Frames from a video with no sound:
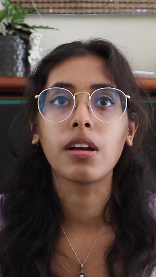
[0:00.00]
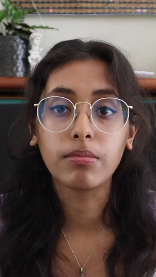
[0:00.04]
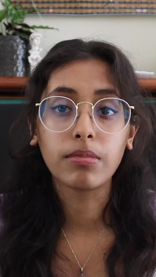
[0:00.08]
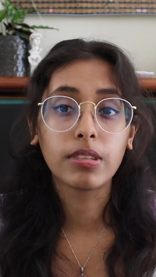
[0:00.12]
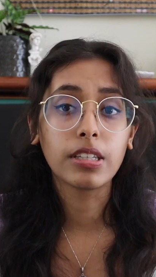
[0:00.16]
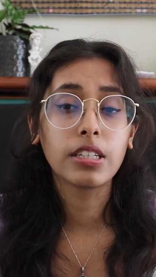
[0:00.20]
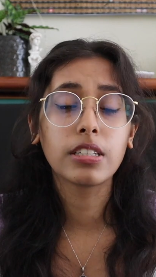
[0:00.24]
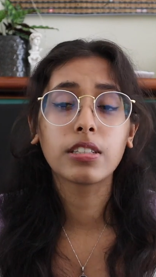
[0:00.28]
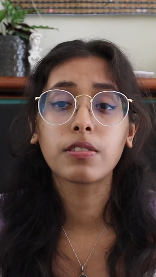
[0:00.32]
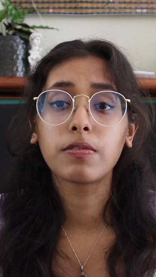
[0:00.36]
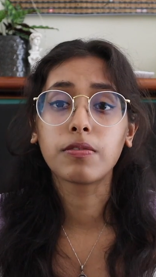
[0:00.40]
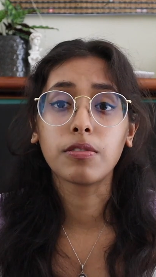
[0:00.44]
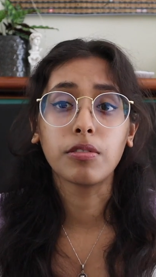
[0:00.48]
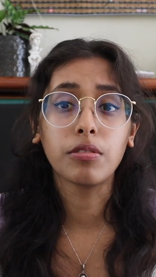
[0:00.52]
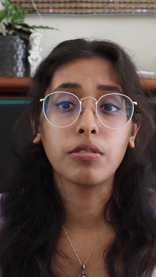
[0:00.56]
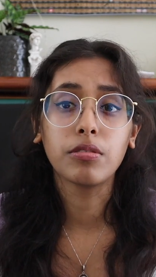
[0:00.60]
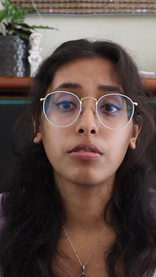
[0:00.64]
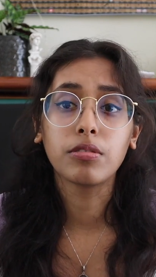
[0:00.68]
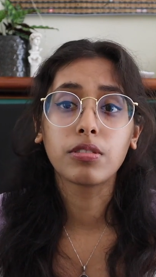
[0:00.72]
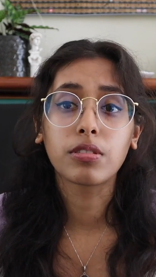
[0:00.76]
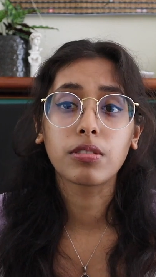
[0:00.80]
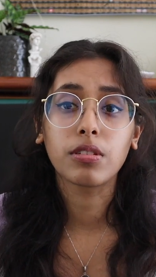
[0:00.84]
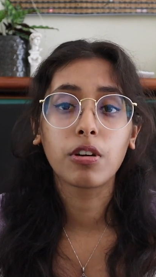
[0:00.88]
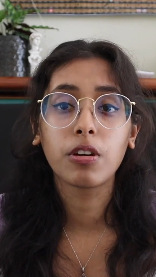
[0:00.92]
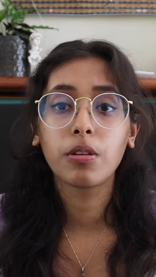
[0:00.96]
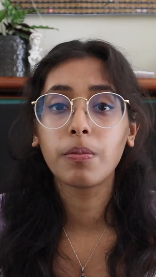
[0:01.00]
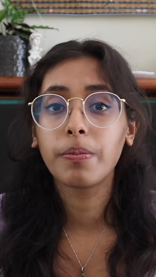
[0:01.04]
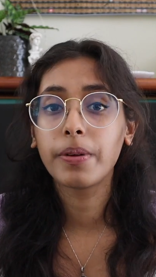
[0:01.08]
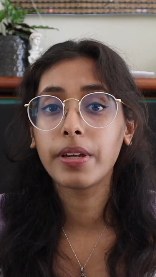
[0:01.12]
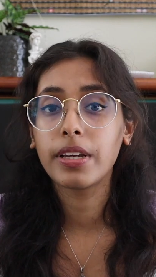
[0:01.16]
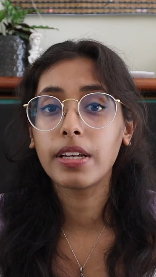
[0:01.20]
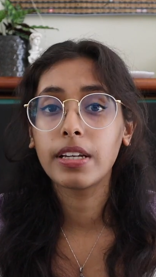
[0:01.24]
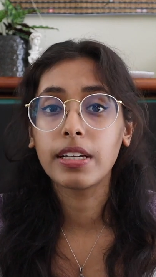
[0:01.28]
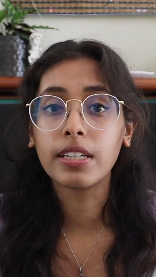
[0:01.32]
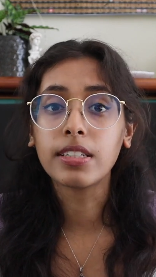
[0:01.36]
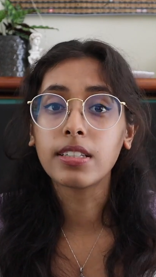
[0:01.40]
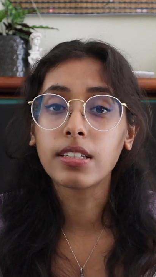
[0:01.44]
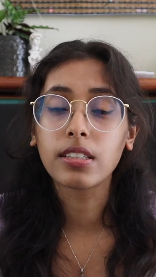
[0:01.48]
These foods could
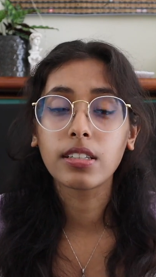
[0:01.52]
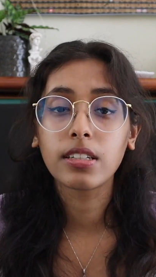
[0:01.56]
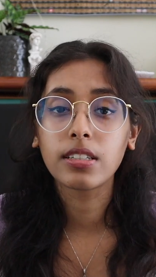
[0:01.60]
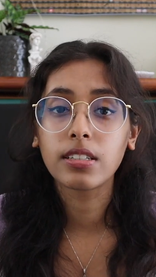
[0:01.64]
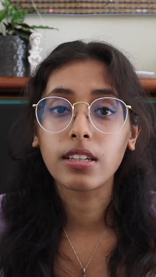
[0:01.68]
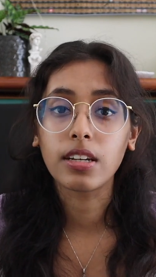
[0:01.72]
be easily